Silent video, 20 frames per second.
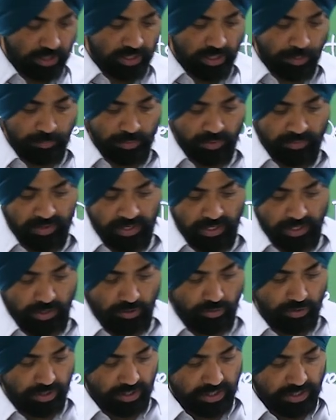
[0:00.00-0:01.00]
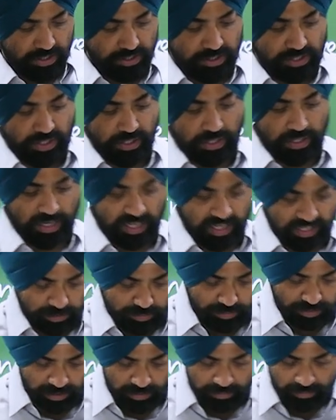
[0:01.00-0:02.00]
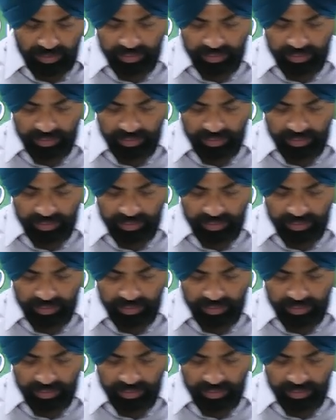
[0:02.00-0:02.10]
the preventive detention has been